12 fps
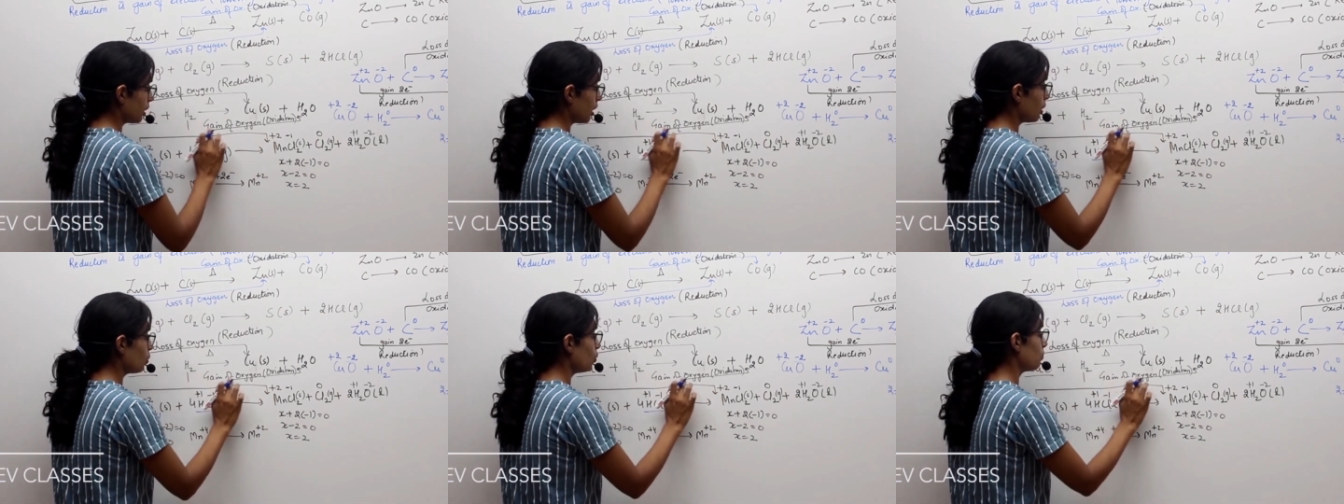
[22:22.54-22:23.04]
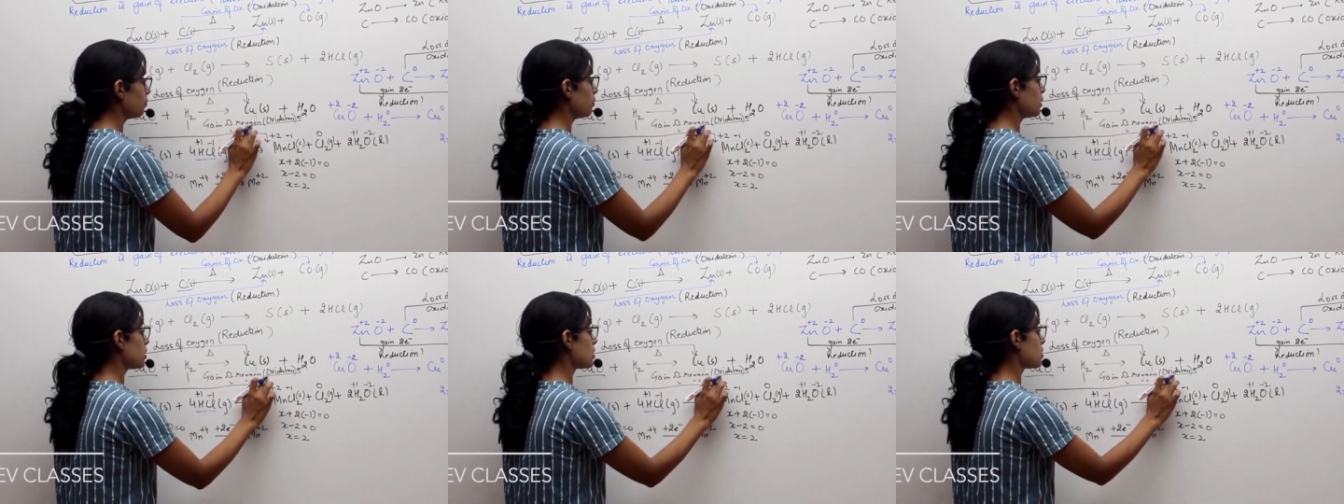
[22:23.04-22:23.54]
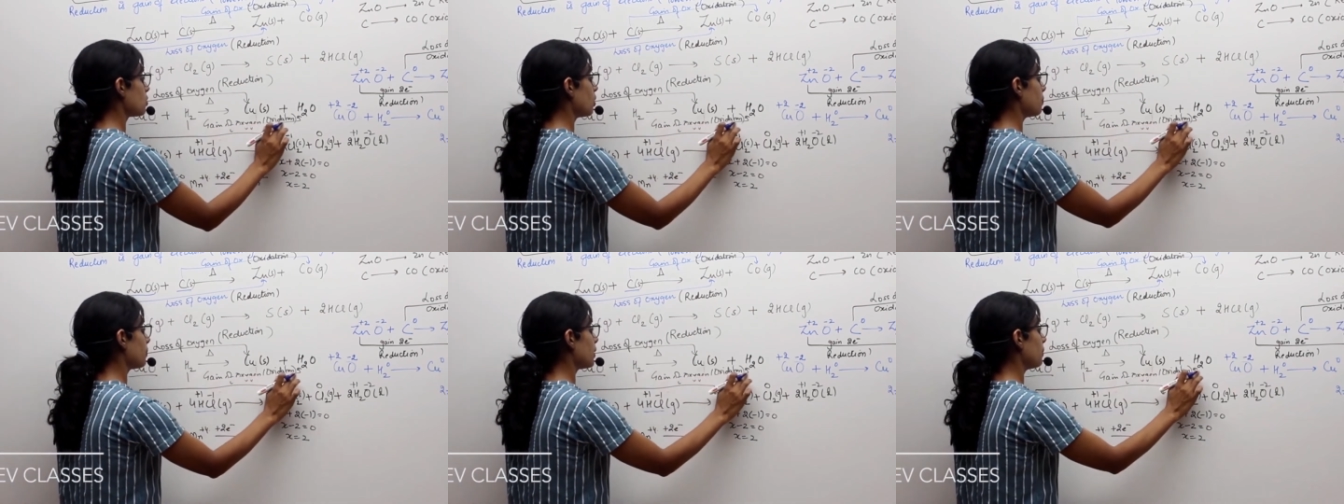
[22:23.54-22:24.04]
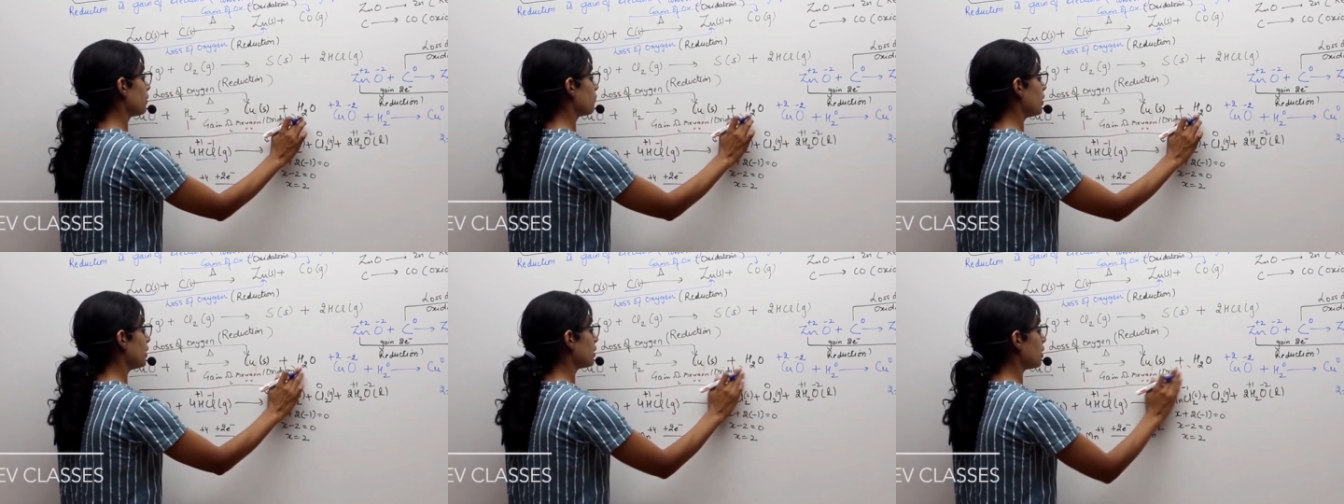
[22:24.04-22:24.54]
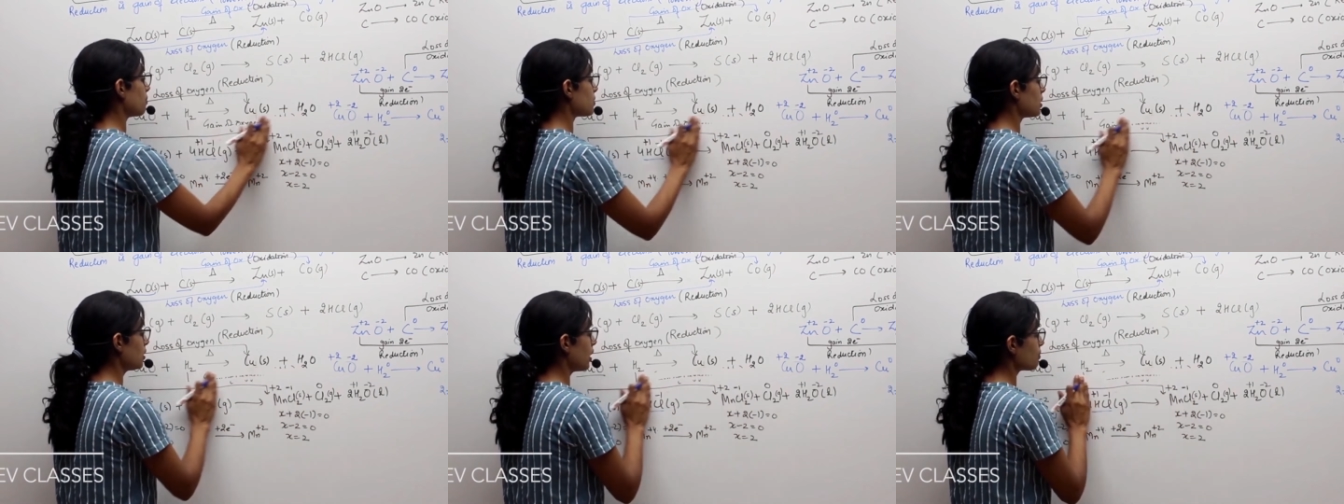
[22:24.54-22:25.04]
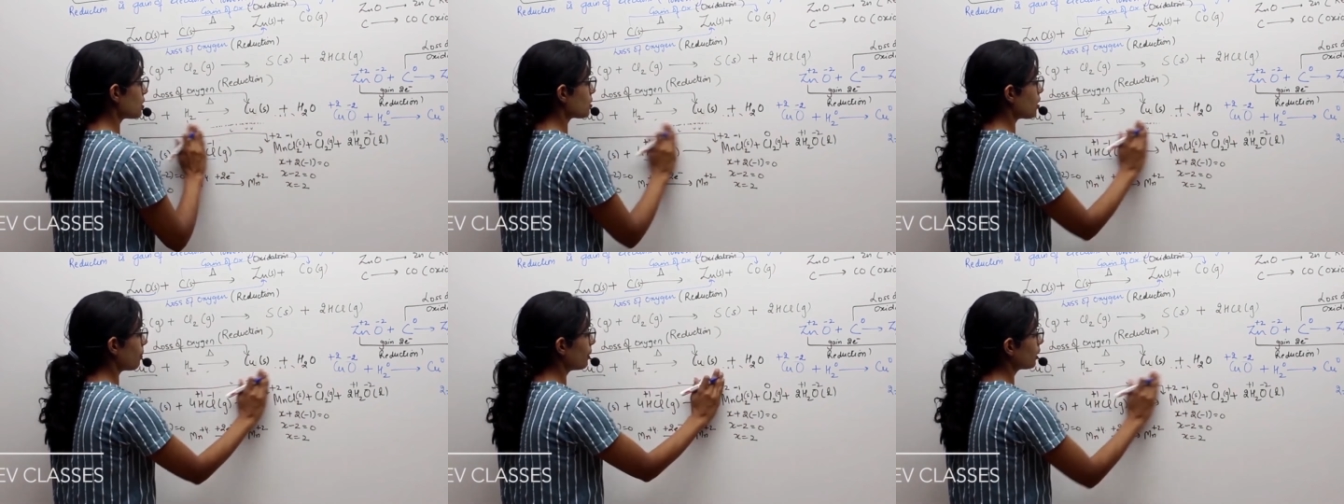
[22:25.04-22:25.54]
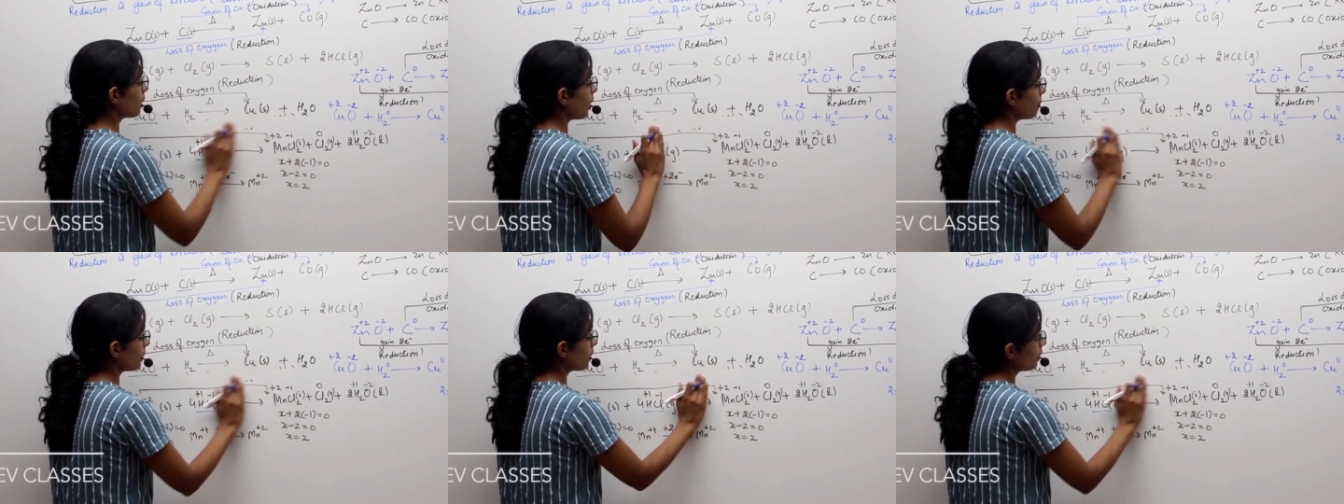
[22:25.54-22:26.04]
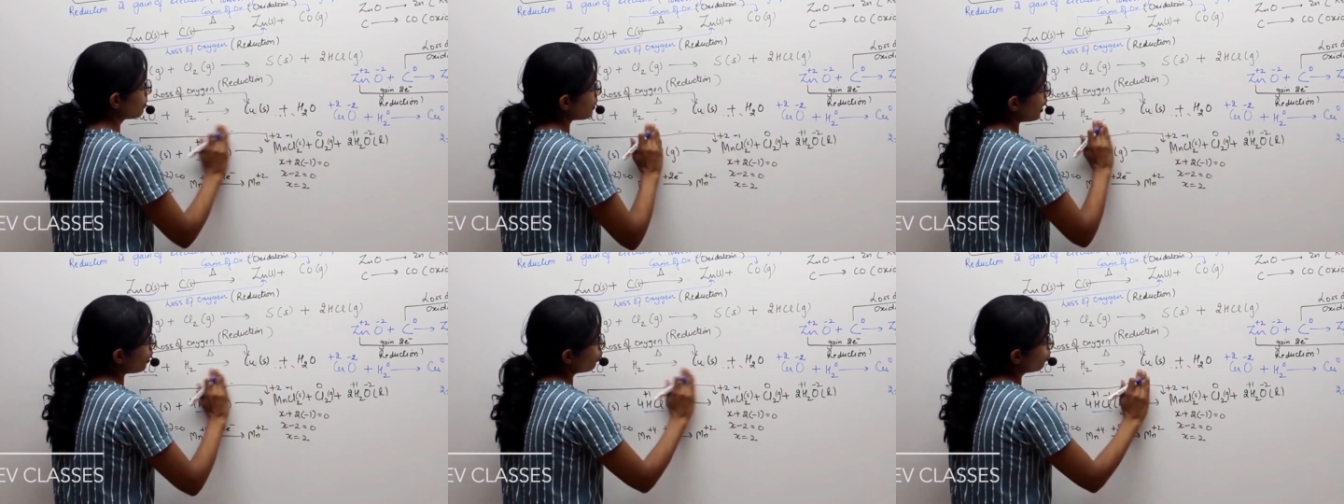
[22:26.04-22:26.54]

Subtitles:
I hope it's not becoming very clumsy. I'm just rubbing the upper thing. I